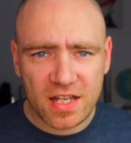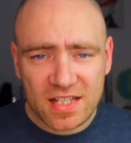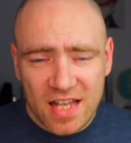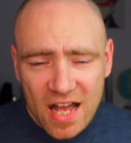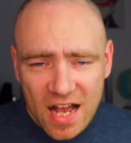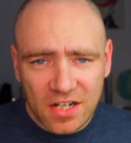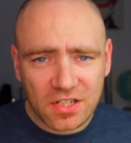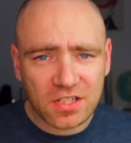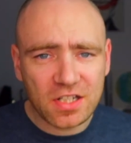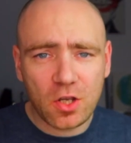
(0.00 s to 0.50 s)
It's
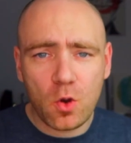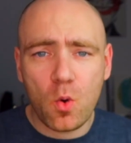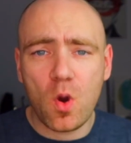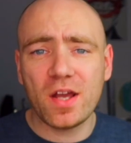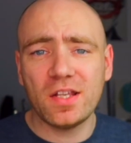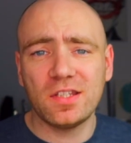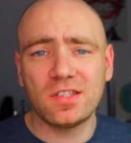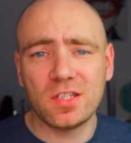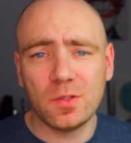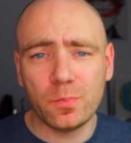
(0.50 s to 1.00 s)
actually
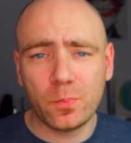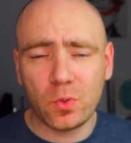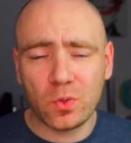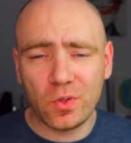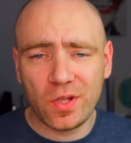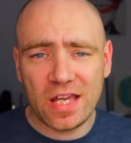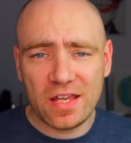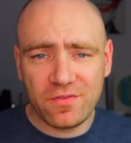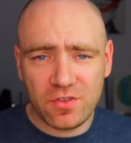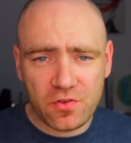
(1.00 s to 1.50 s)
quite
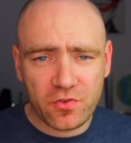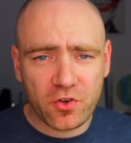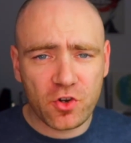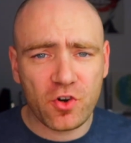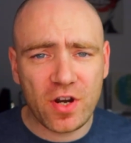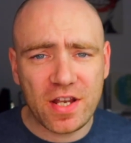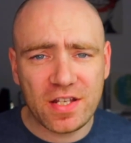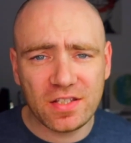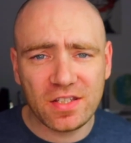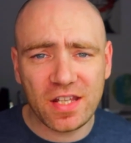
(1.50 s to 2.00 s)
simple. If you've
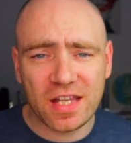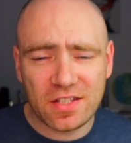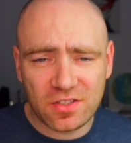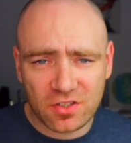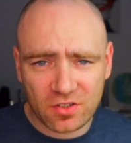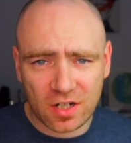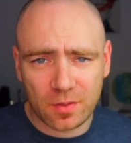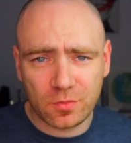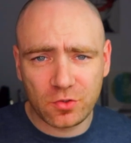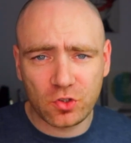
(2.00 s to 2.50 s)
created the
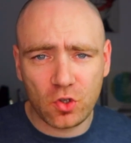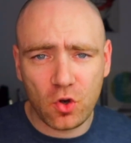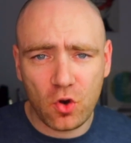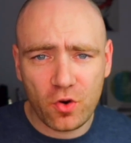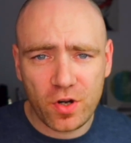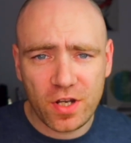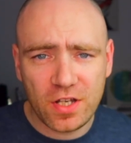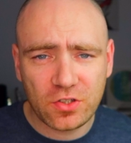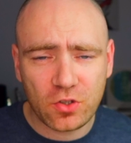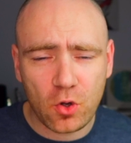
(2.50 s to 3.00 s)
Instagram
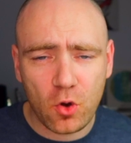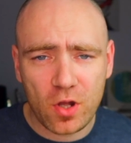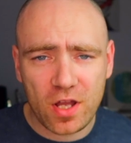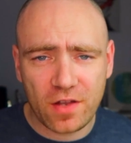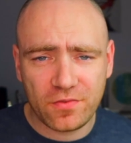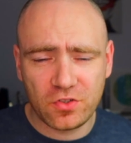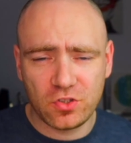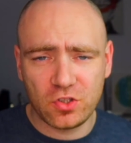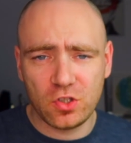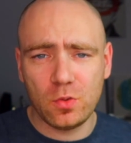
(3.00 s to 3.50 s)
stories, all you
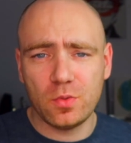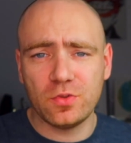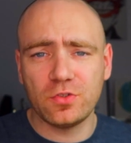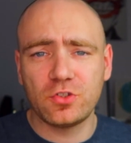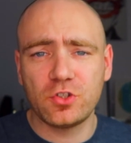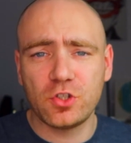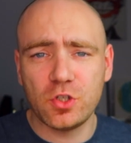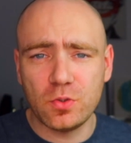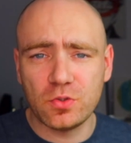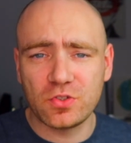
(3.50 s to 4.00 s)
have to do
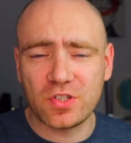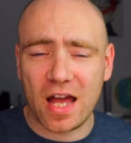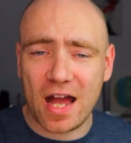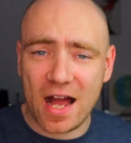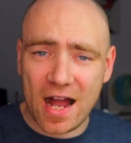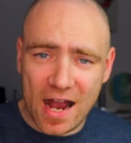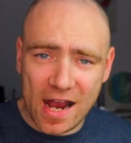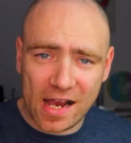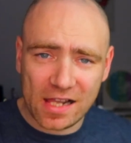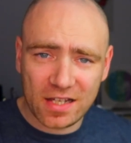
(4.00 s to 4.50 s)
is choose to
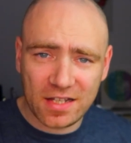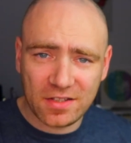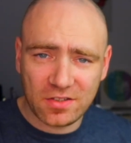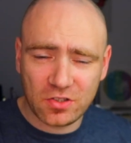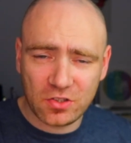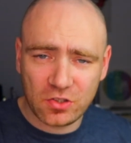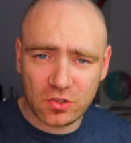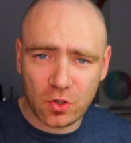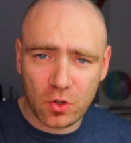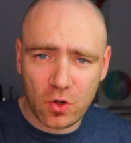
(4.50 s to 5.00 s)
highlight
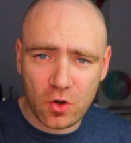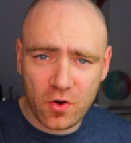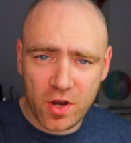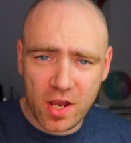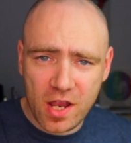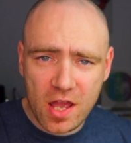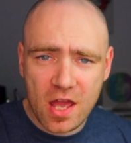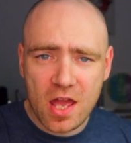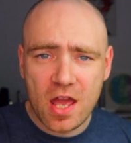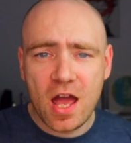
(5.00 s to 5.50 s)
the
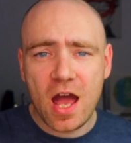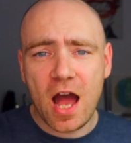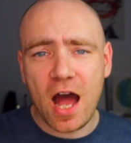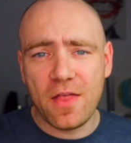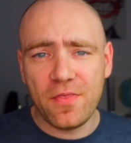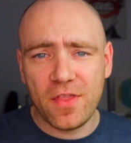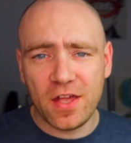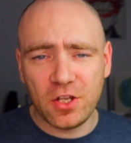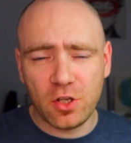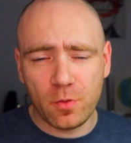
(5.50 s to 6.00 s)
story,
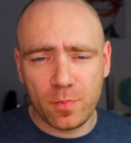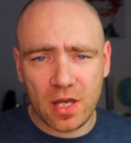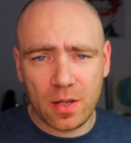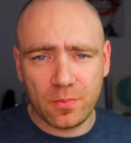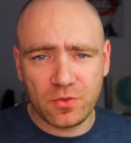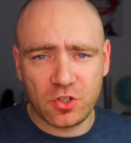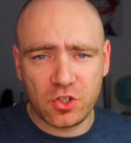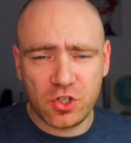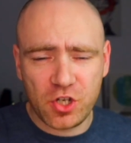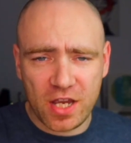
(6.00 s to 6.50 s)
and then you'll be
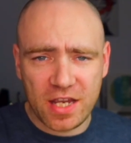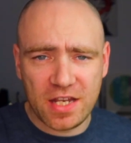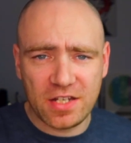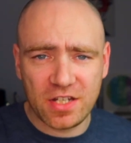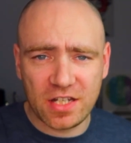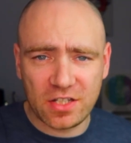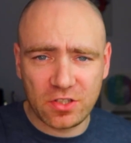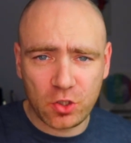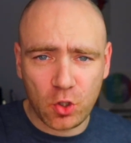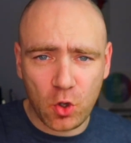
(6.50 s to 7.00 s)
able to change
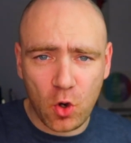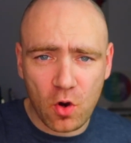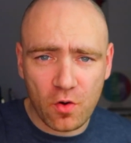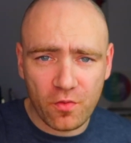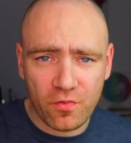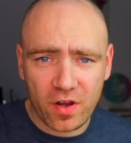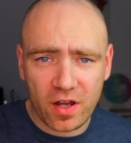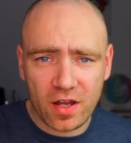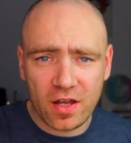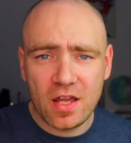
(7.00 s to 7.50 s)
its
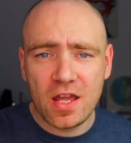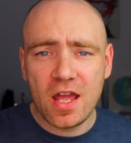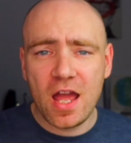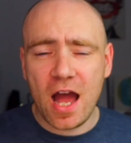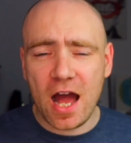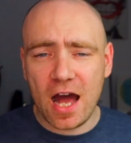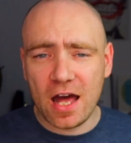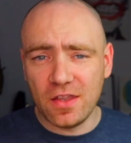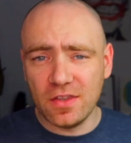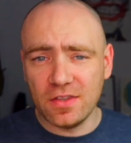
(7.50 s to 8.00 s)
cover
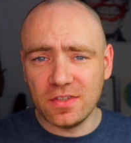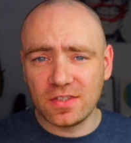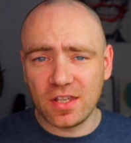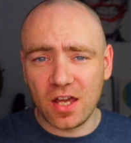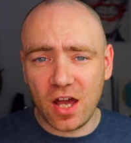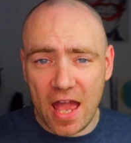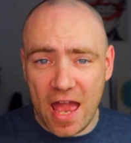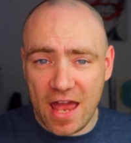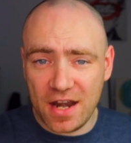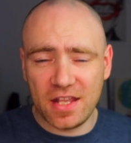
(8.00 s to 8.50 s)
and
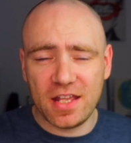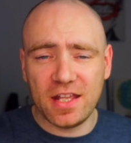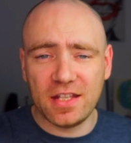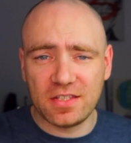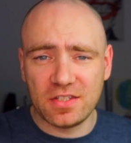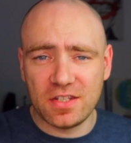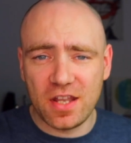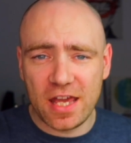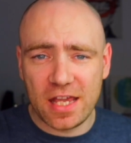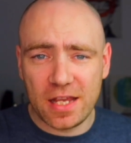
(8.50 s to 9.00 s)
edit
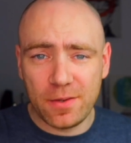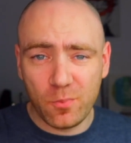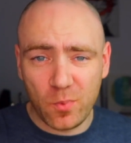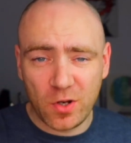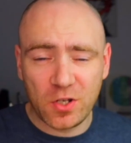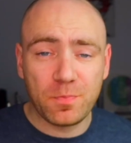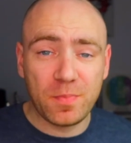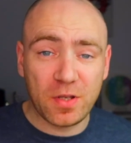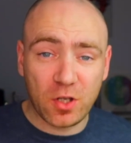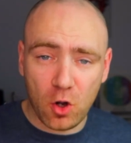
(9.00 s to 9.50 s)
its name,
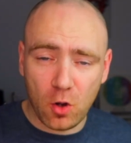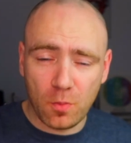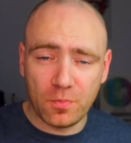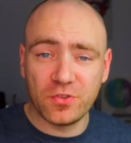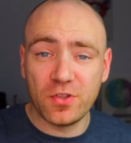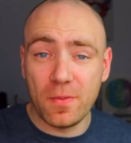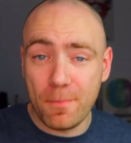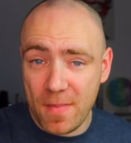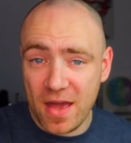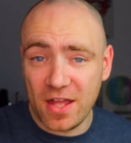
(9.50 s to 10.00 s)
which
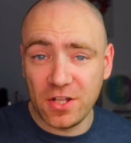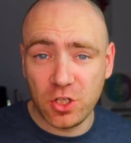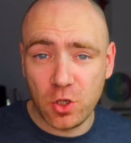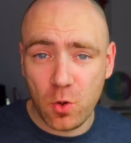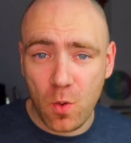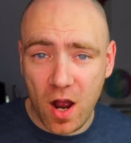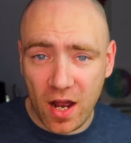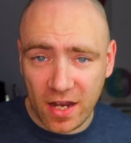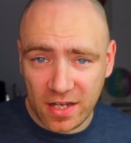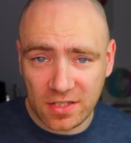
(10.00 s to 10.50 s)
becomes the
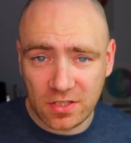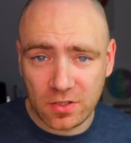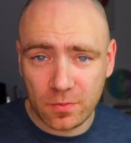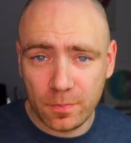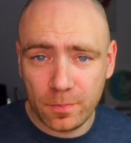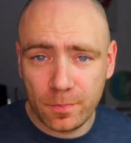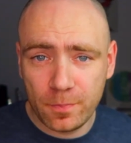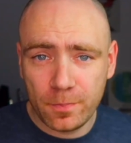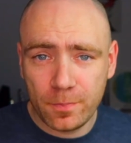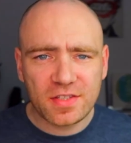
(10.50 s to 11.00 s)
menu item.